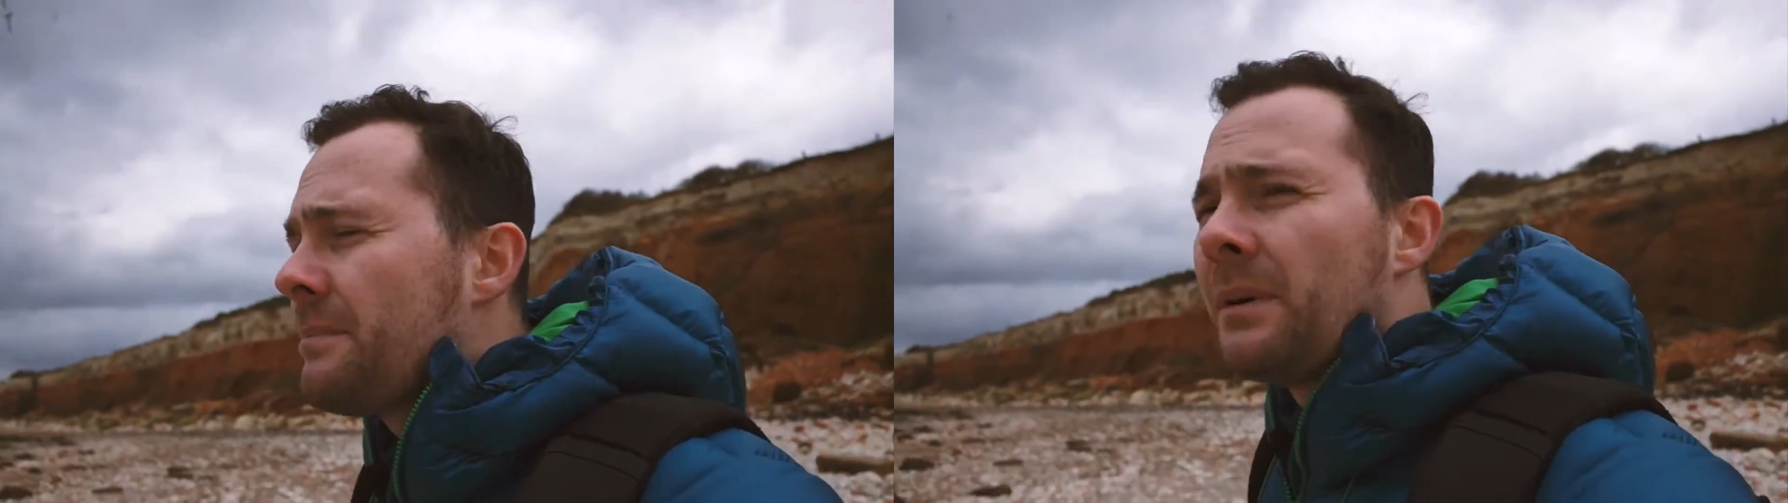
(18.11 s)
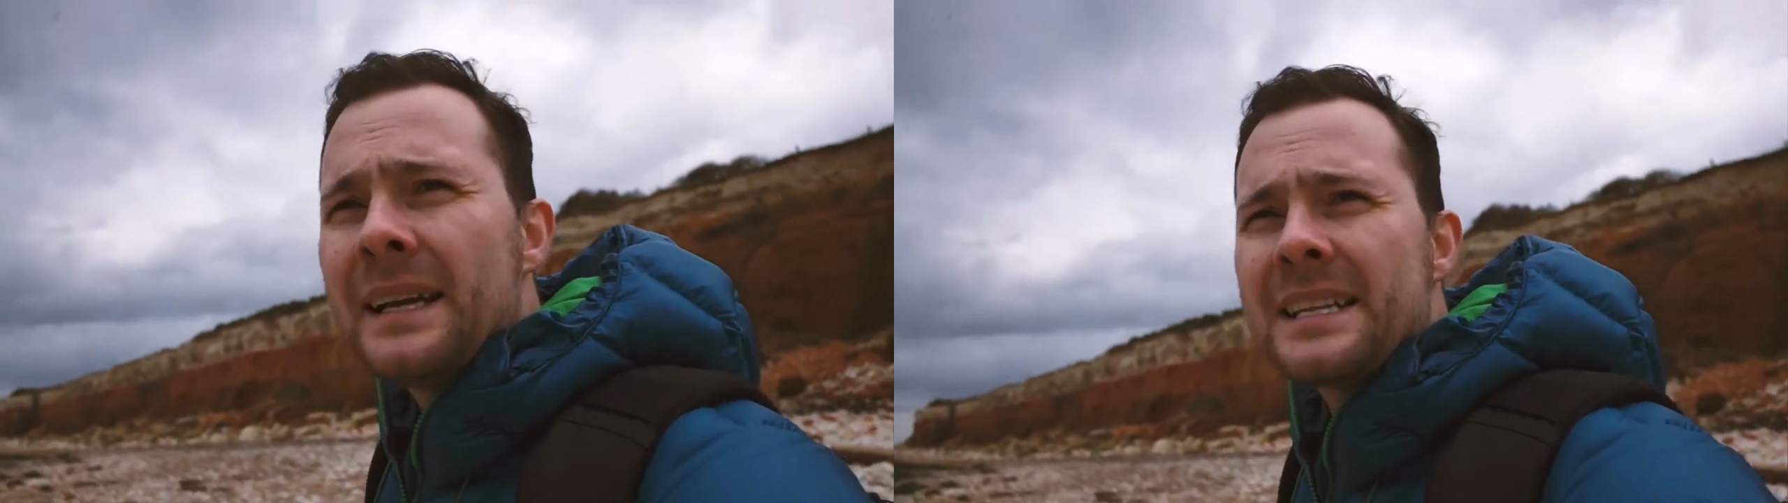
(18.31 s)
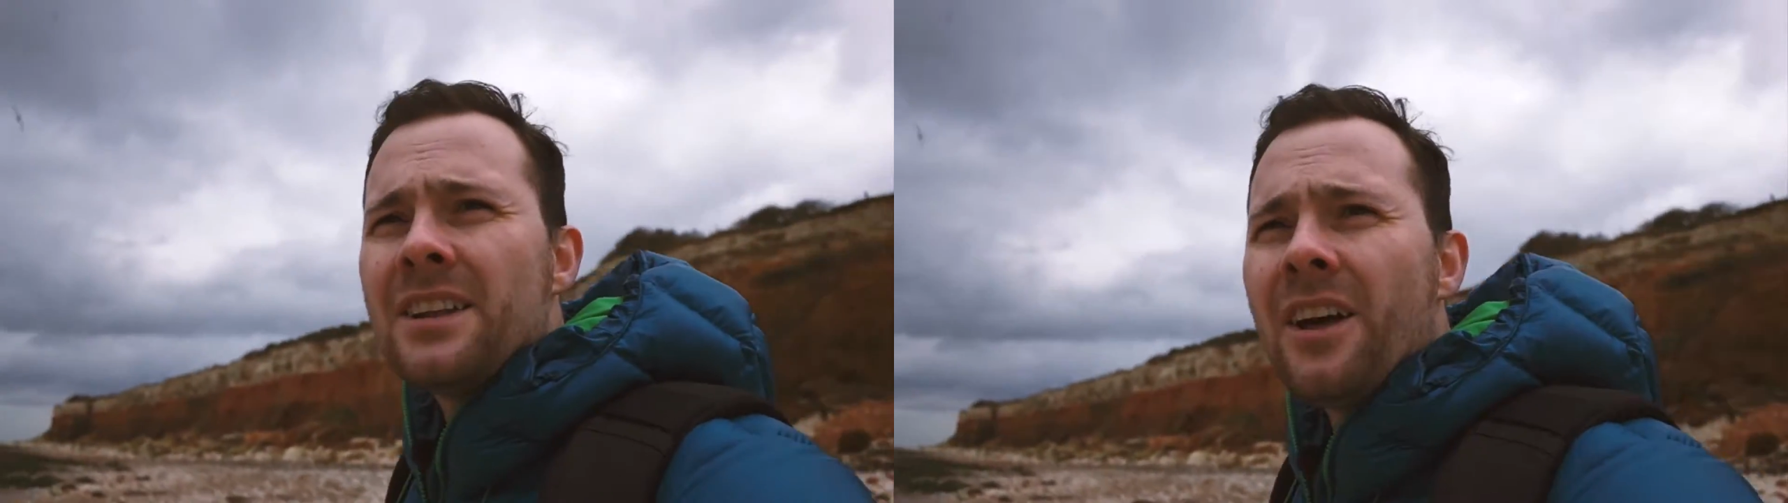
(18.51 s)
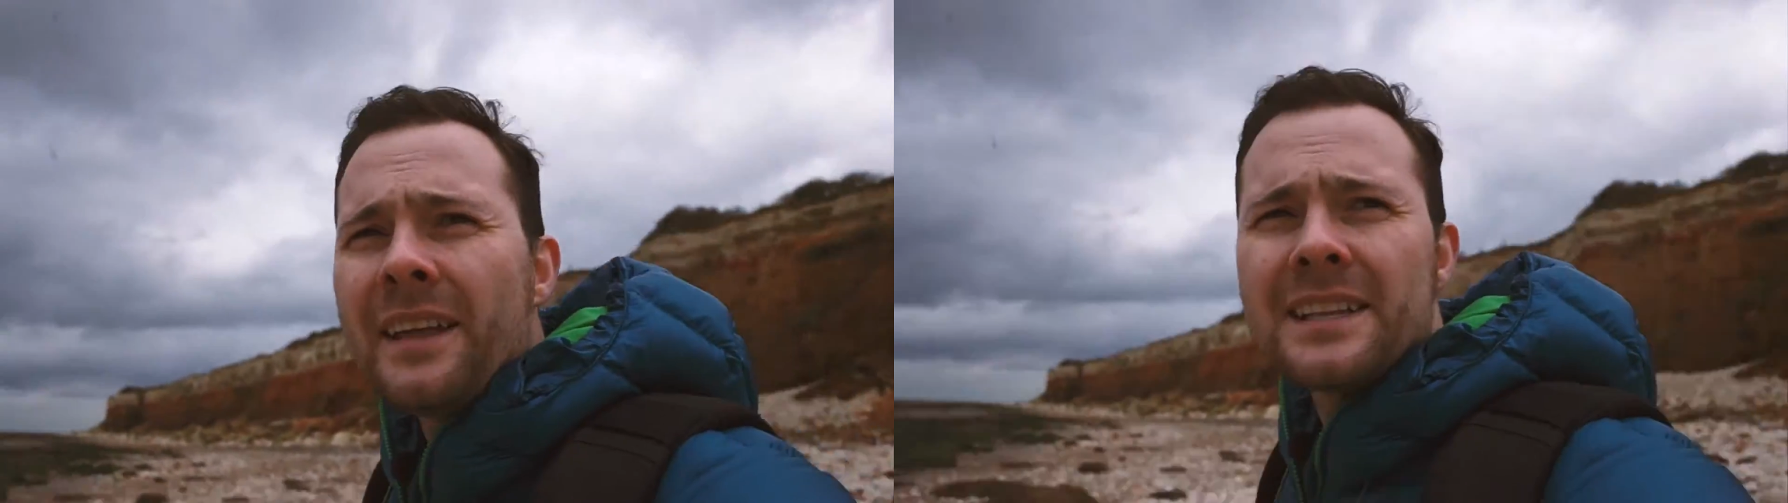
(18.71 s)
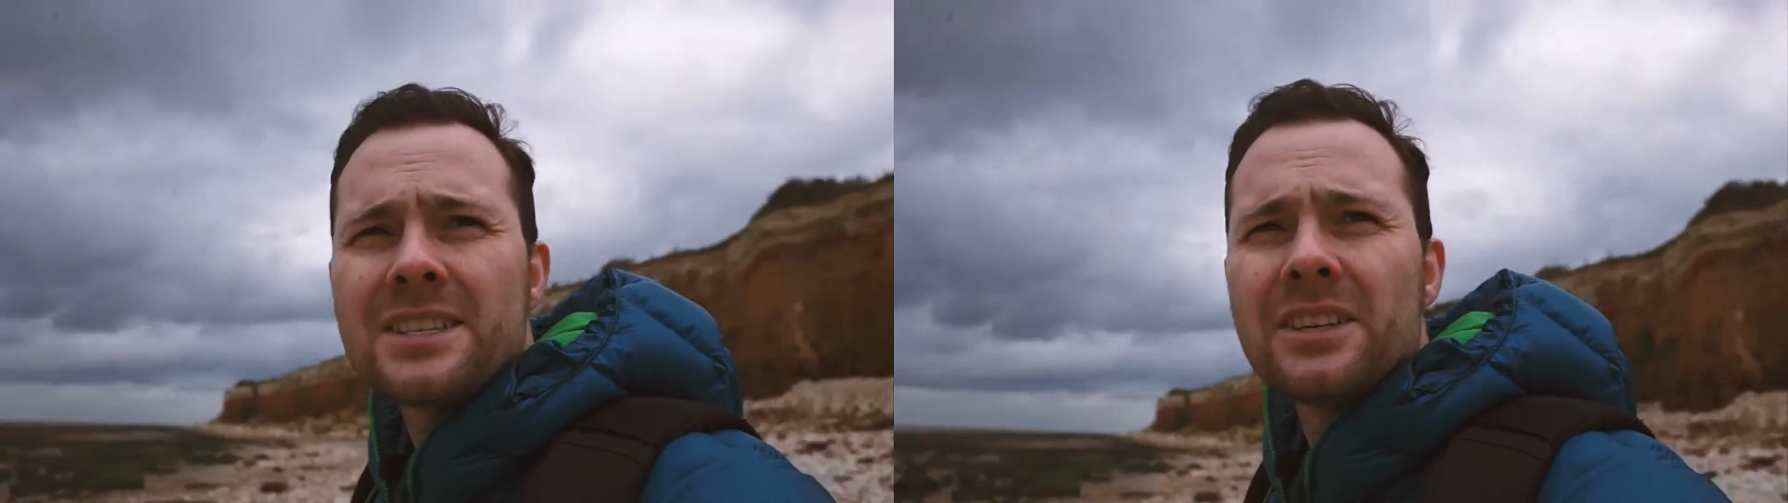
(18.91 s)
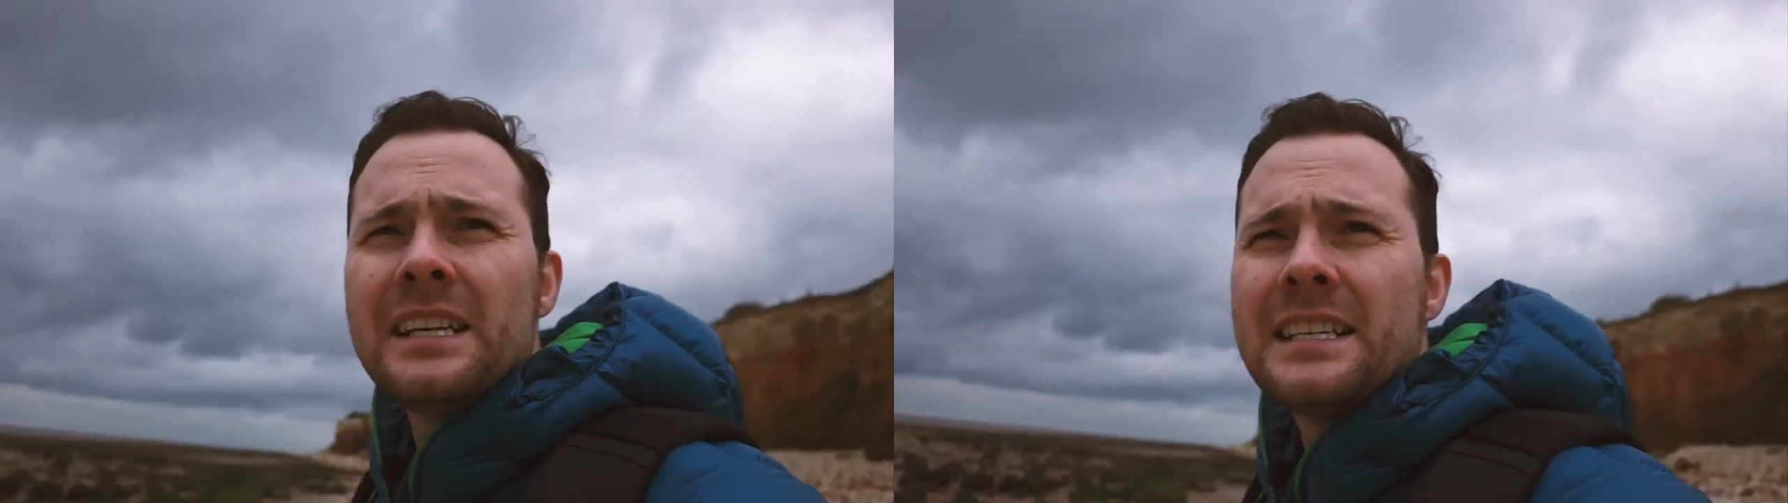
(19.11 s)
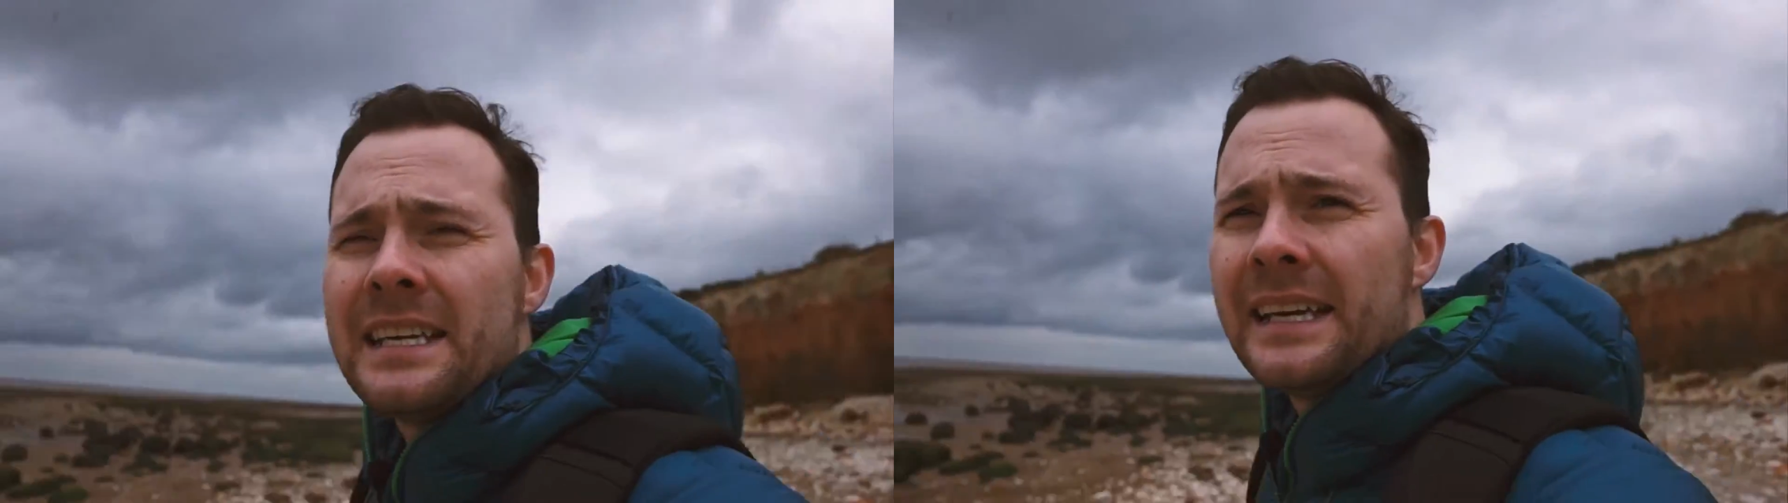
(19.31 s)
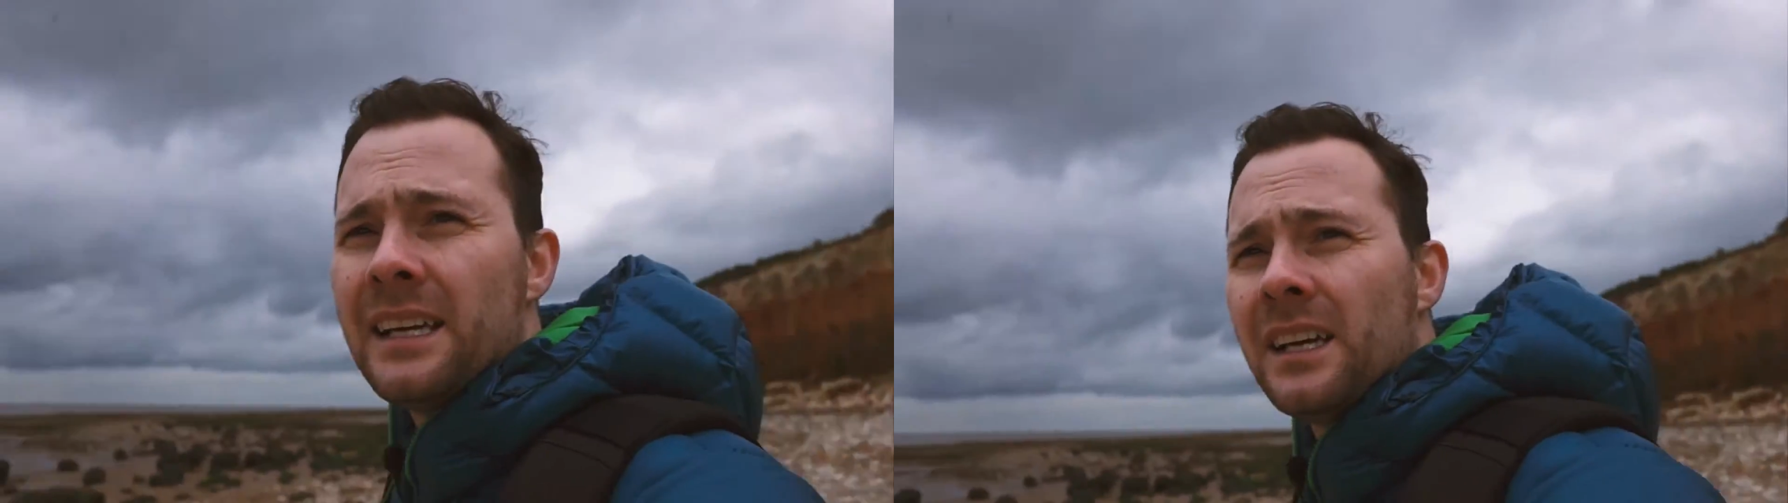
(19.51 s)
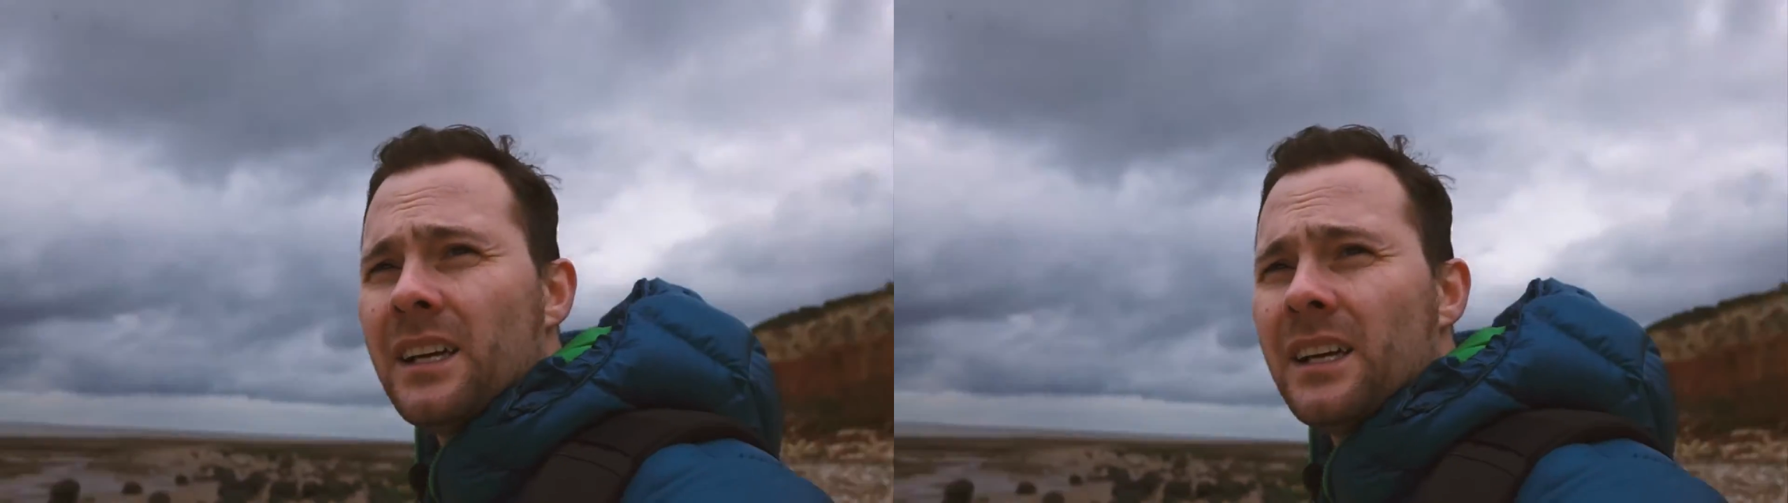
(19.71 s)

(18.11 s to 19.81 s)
but it's not that sunny today.